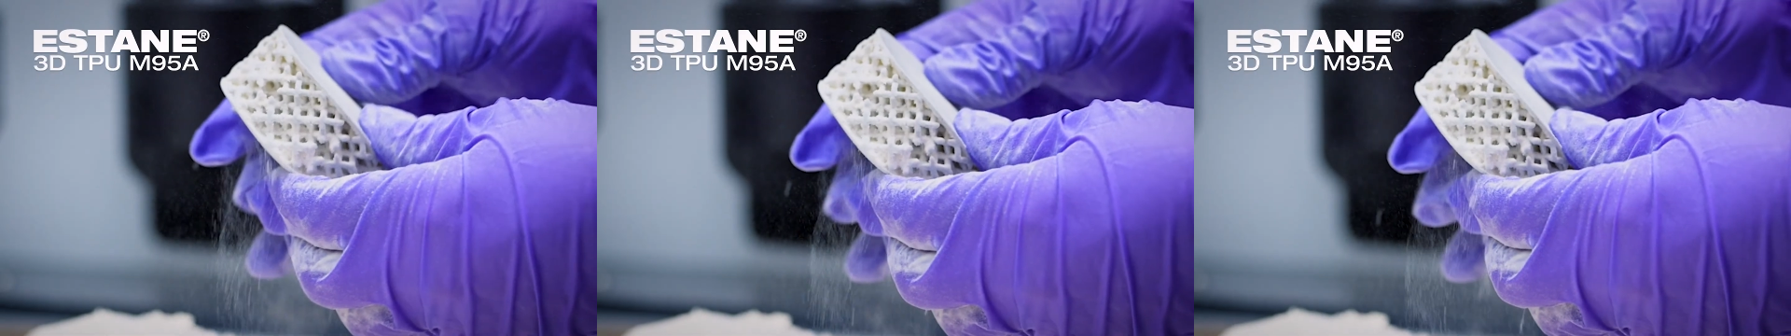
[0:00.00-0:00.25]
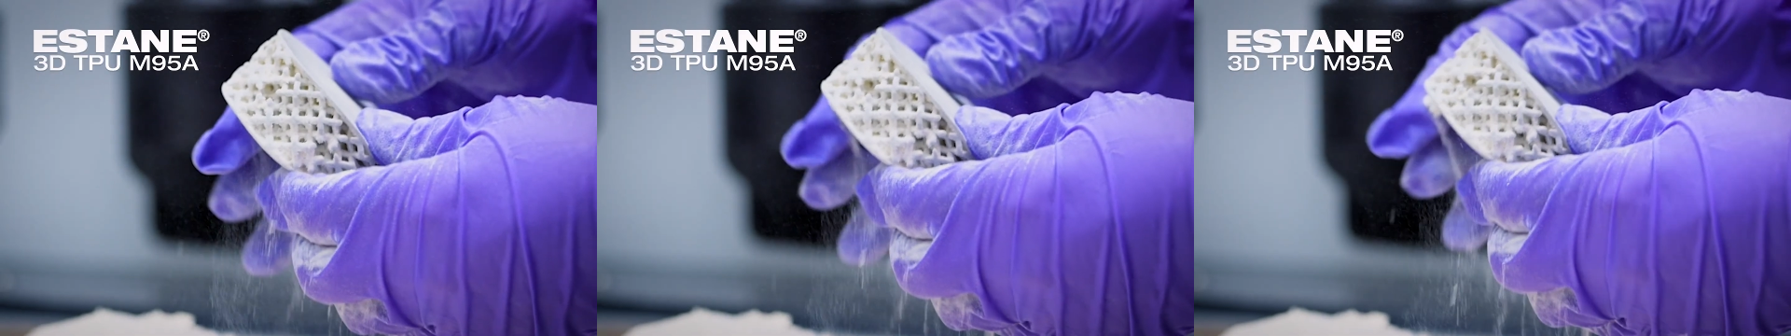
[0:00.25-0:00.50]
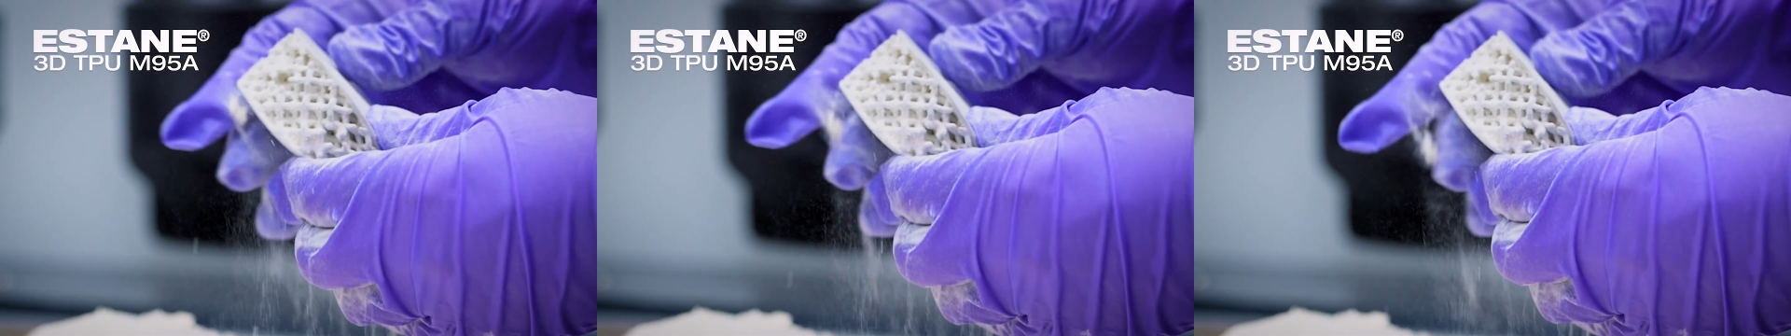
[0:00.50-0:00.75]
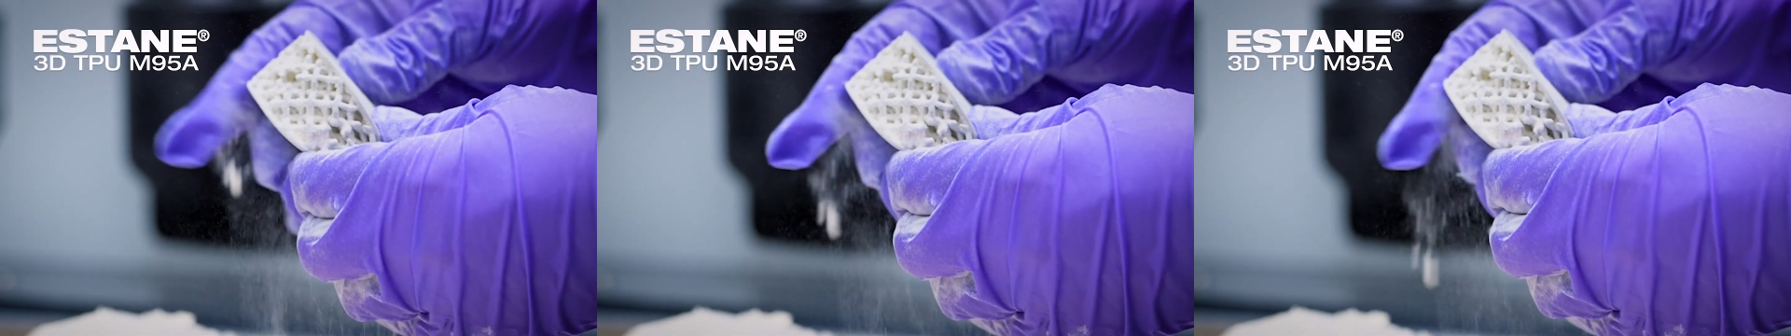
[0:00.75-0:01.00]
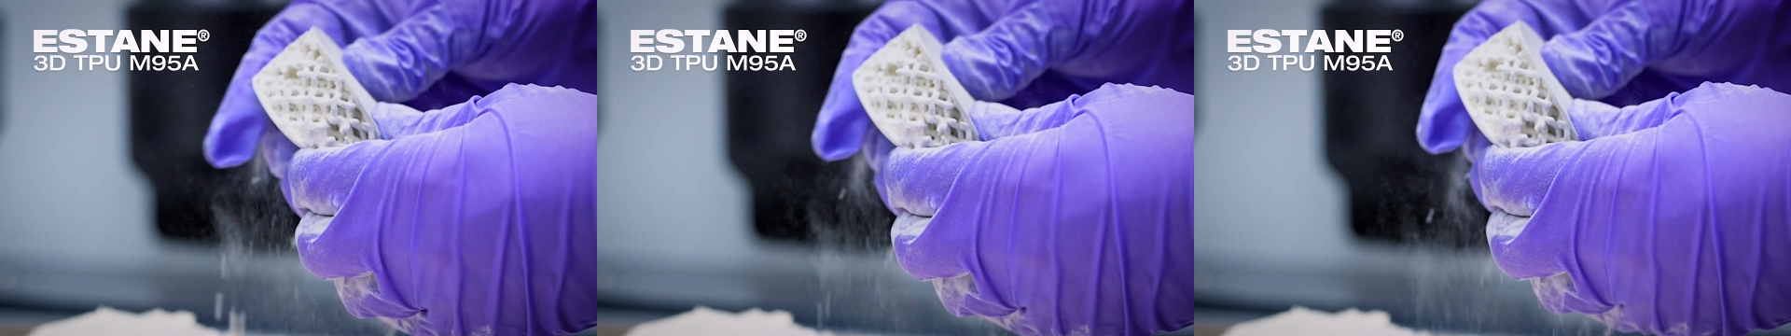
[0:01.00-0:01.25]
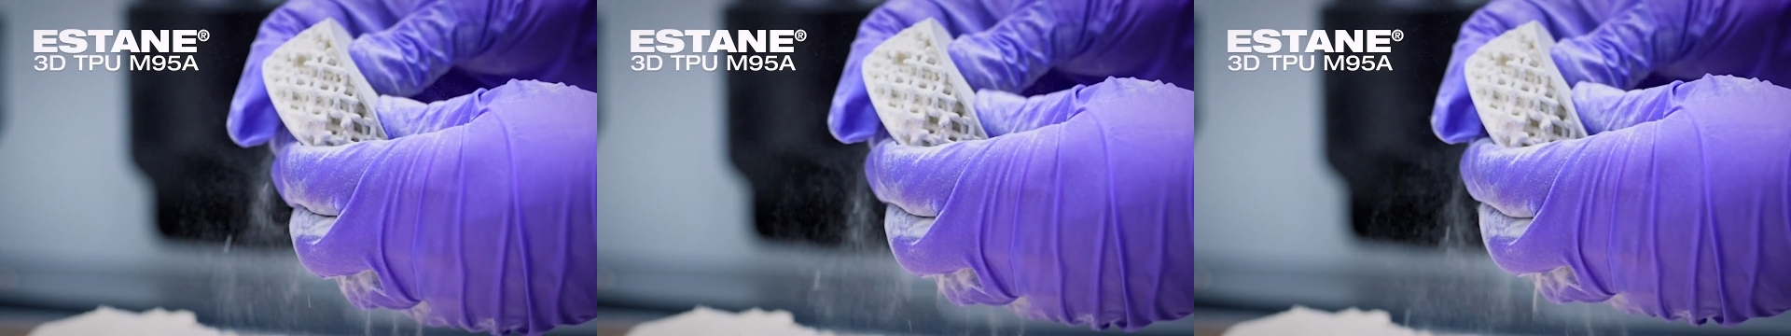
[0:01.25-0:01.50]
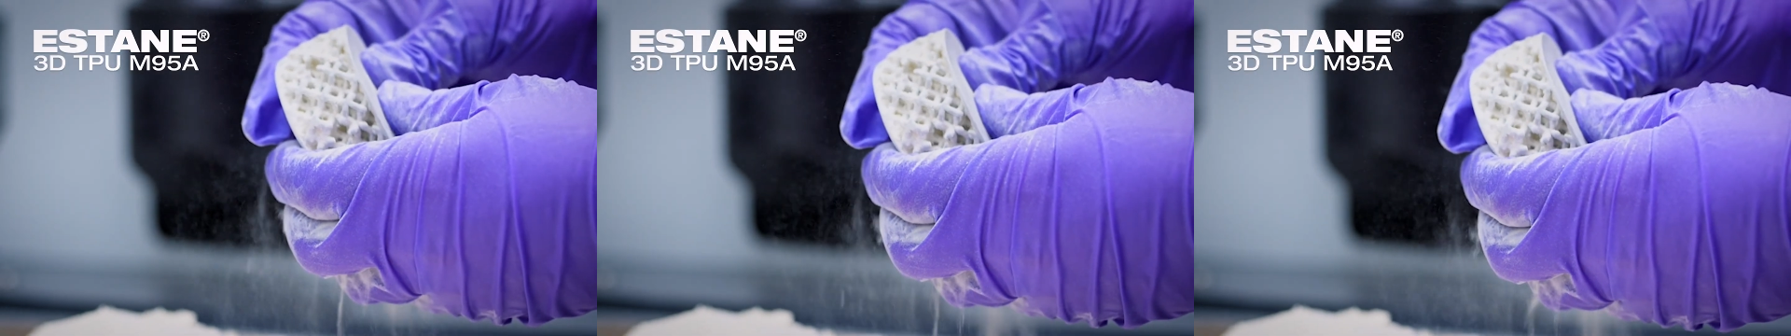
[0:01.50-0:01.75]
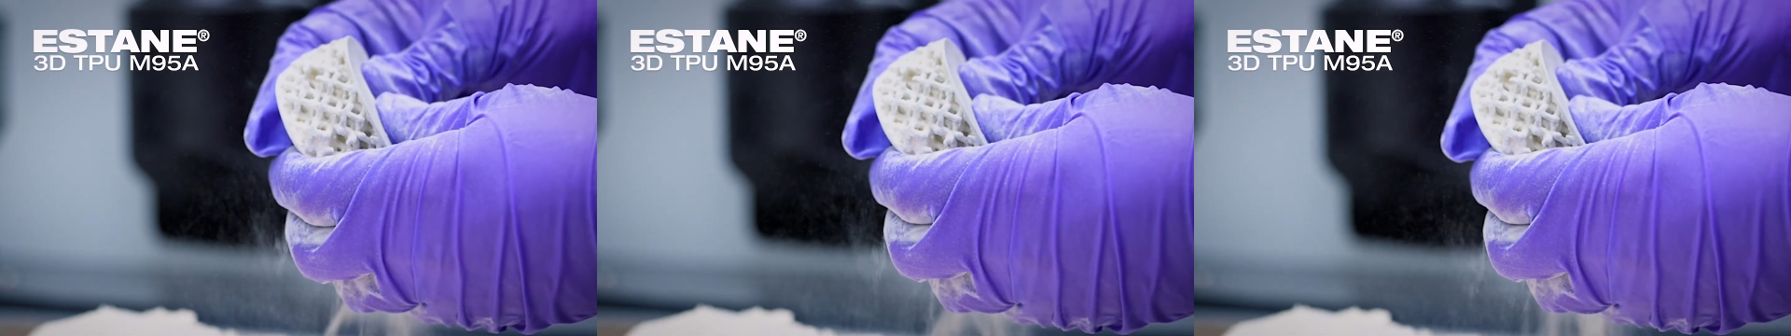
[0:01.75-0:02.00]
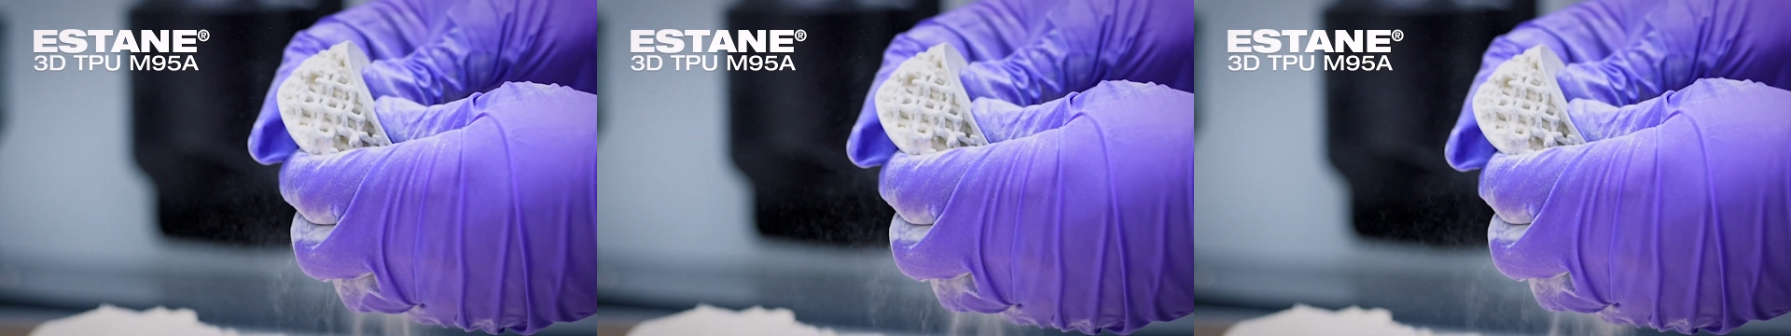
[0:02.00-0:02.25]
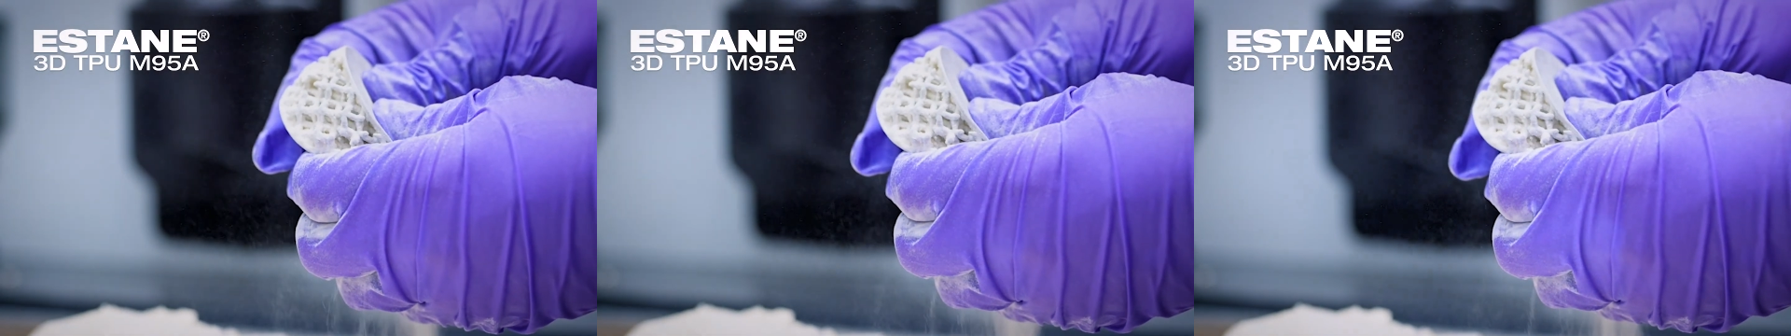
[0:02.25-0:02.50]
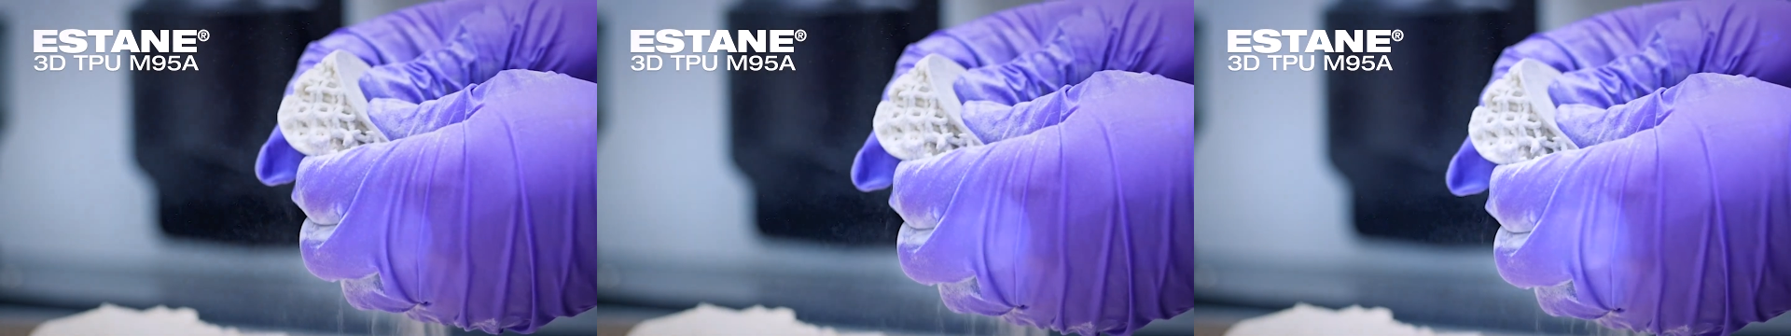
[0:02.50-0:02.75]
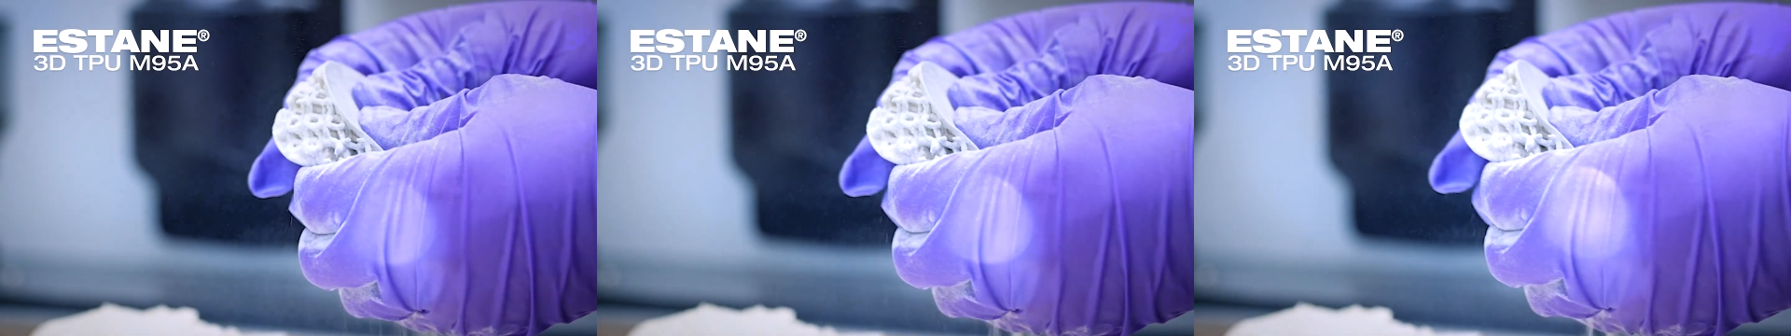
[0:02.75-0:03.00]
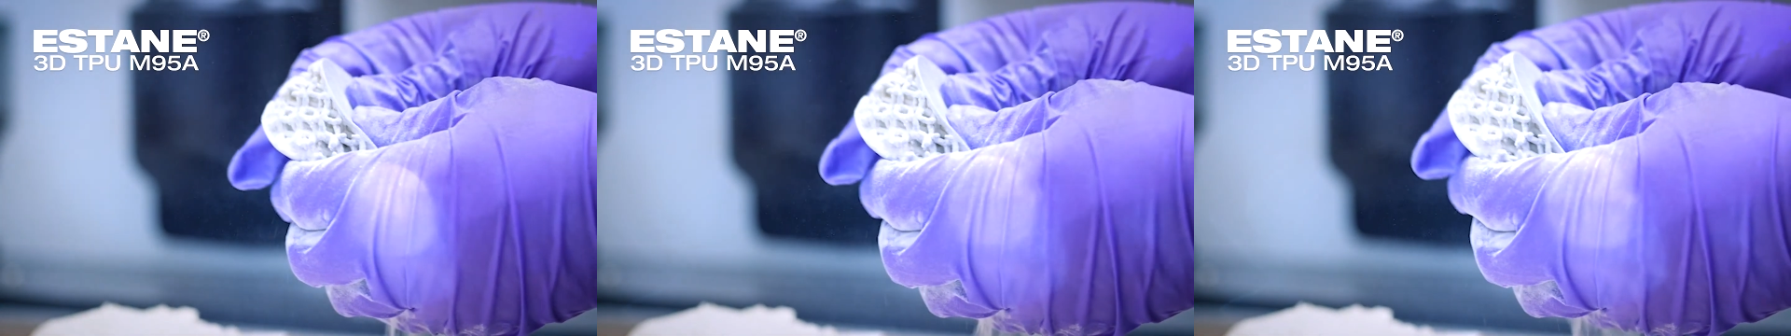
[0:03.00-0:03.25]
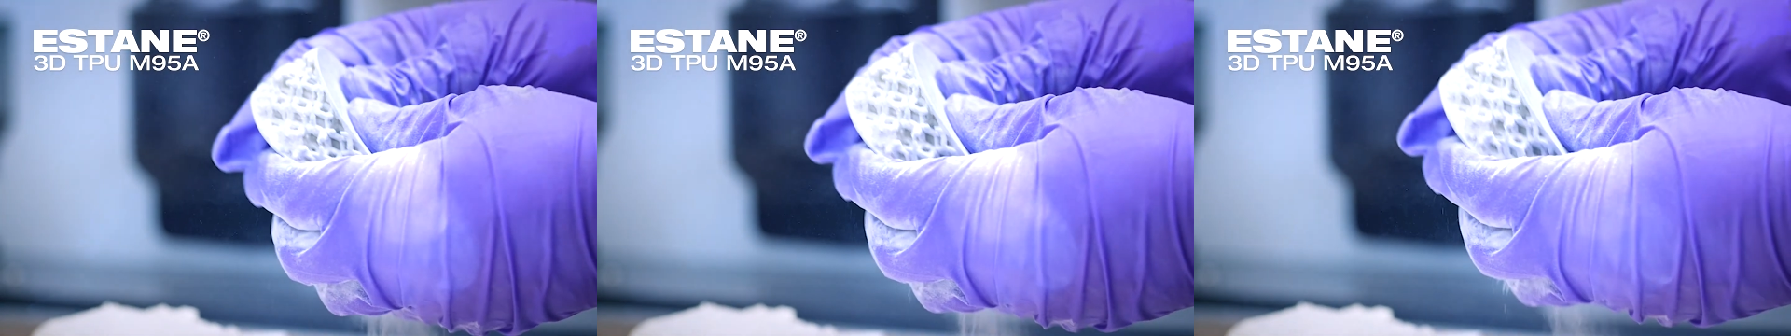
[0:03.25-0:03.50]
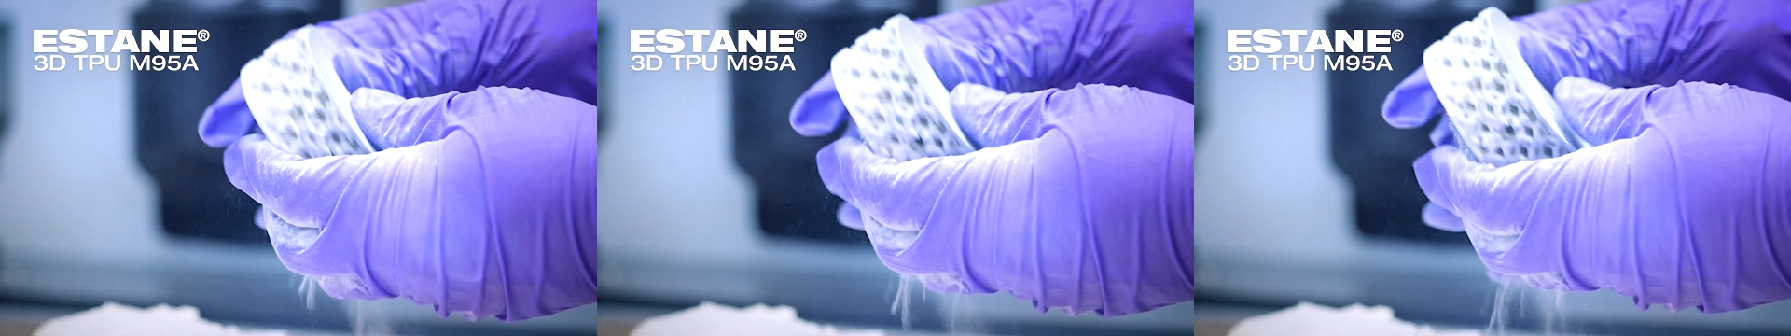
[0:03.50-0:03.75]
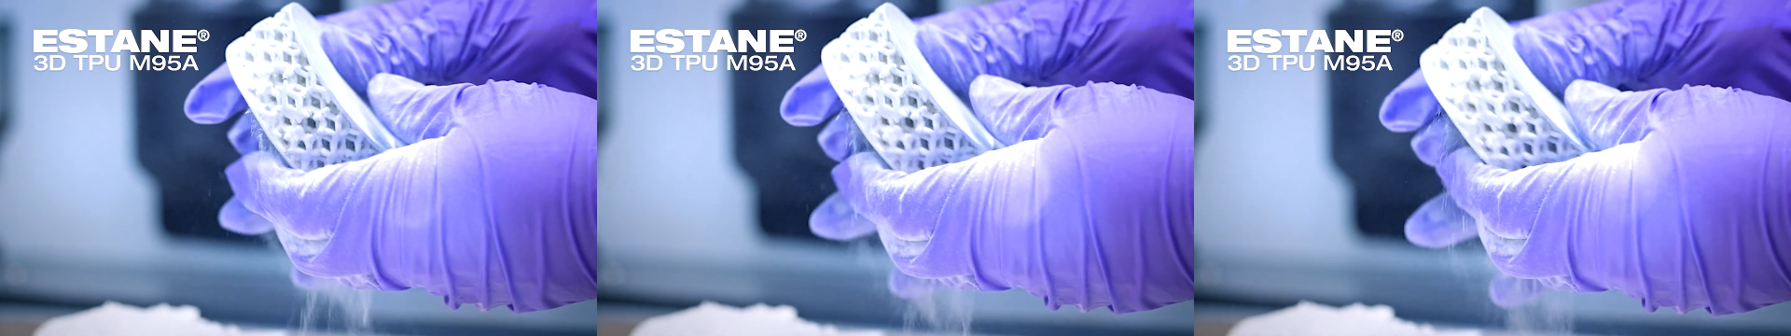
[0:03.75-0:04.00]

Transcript: No face is visible, so there are no lips to read.